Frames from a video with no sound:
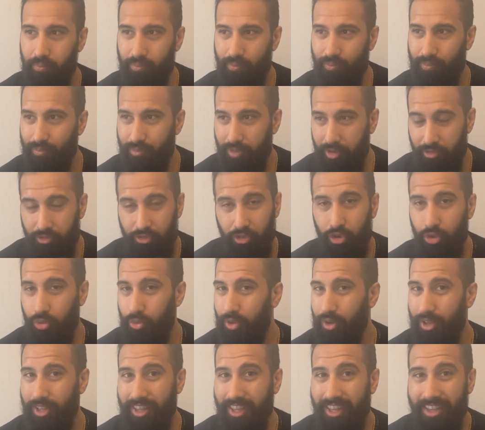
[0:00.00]
before
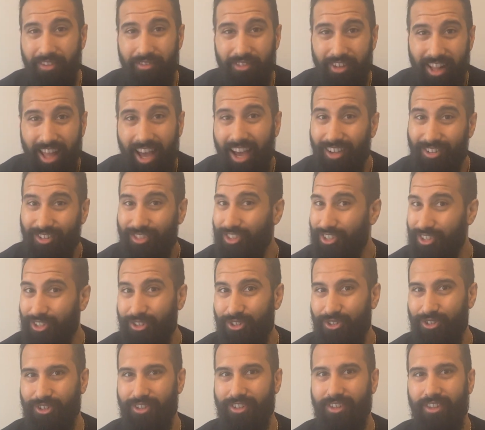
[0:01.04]
one even has
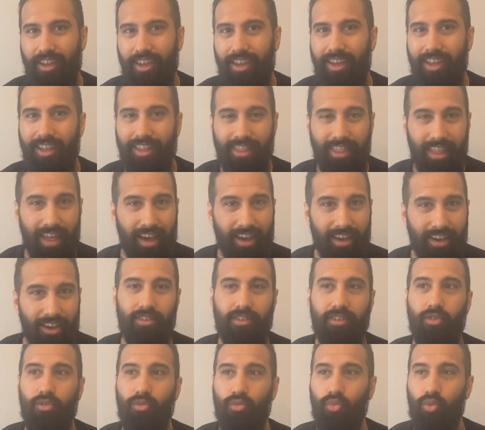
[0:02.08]
children, that
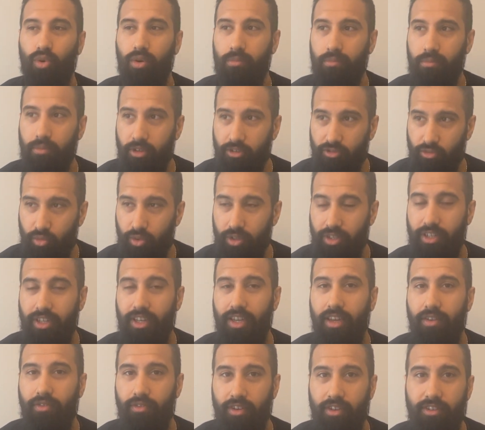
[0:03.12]
one must wonder
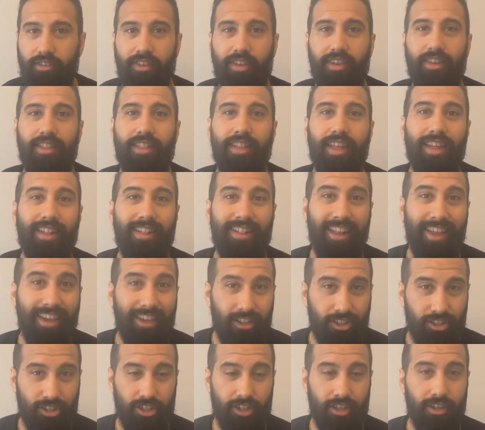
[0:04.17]
if it's in their
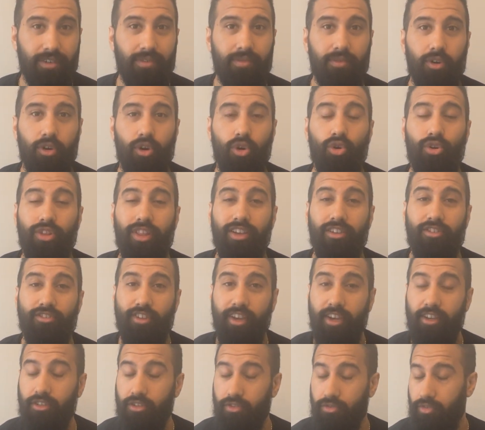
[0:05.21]
nature or their
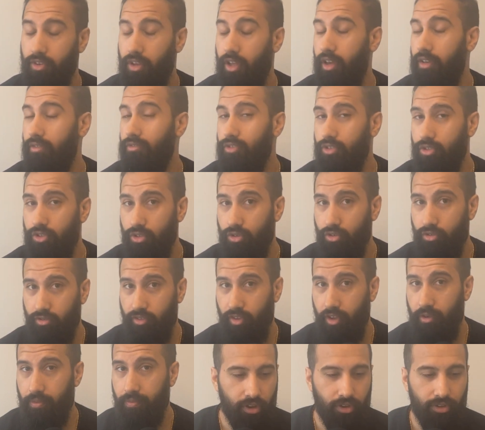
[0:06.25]
stage of life to do
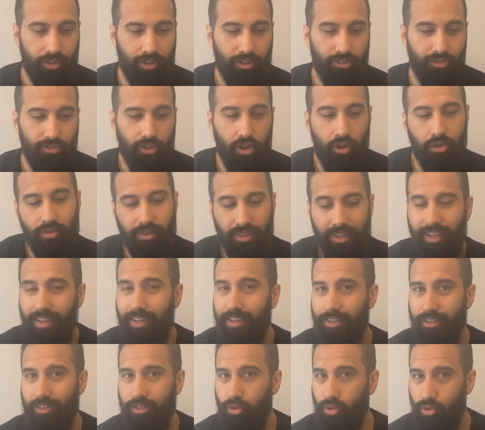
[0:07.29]
so. There's no
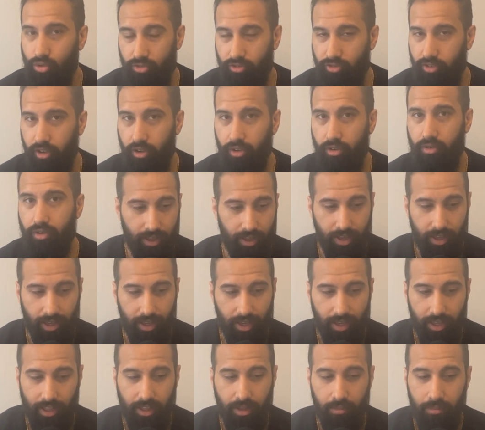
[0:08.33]
need also
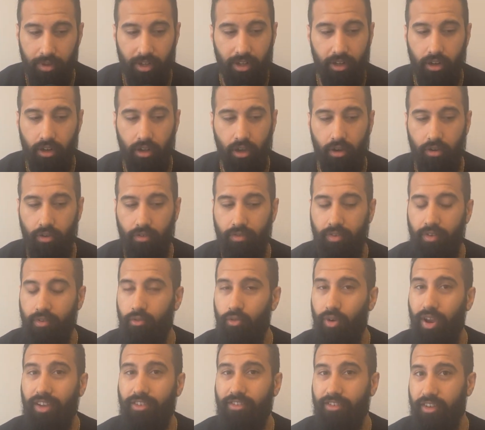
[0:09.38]
in the middle of
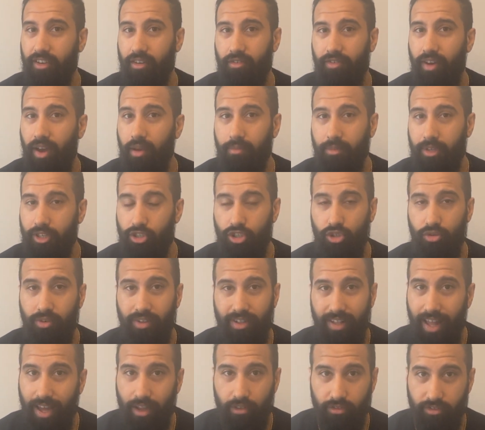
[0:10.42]
raising a family to
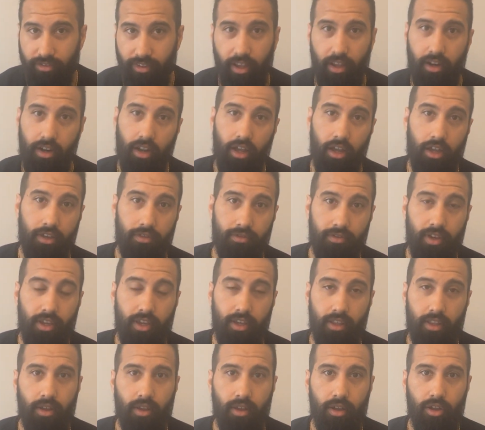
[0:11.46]
renounce that life
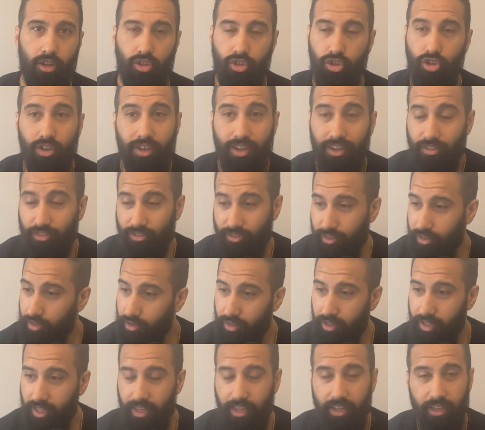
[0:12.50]
either. You can still
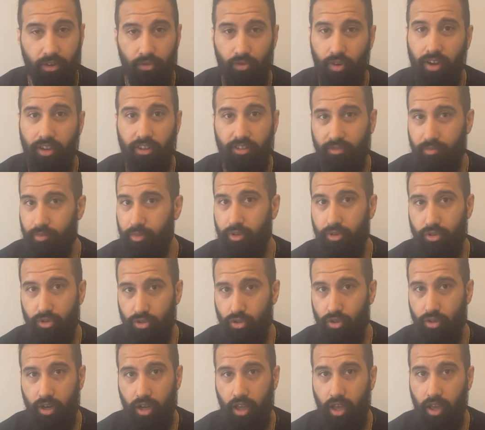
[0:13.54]
lead a very
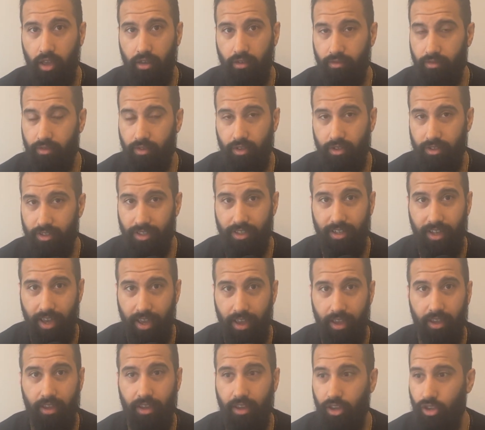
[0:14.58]
spiritual life
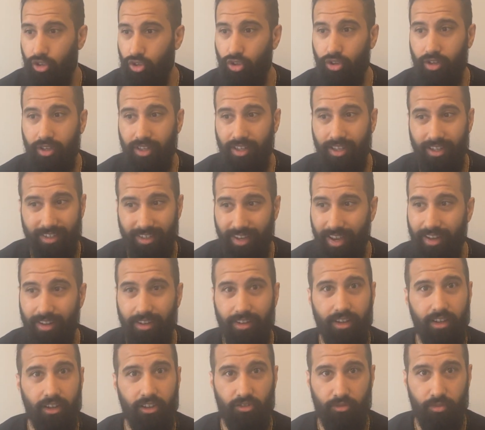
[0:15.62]
today. You can
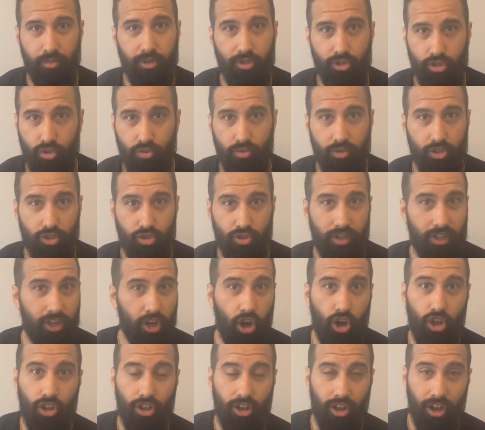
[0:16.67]
attend a spiritual retreat
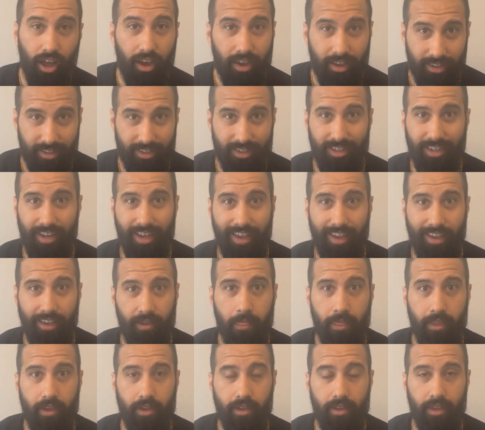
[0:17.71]
online today.
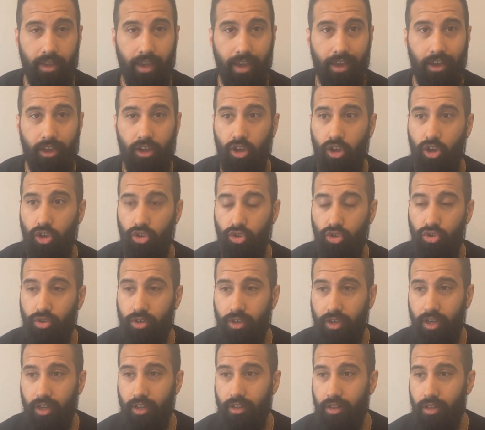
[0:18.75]
Yeah, you
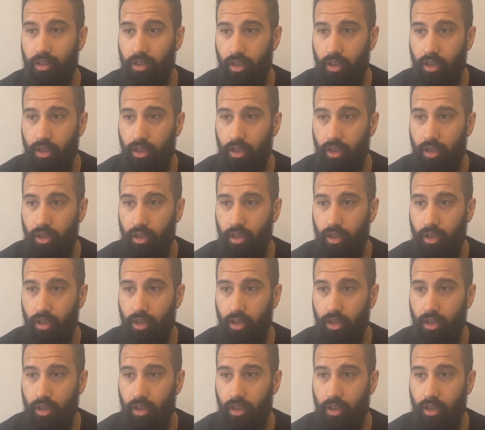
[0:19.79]
can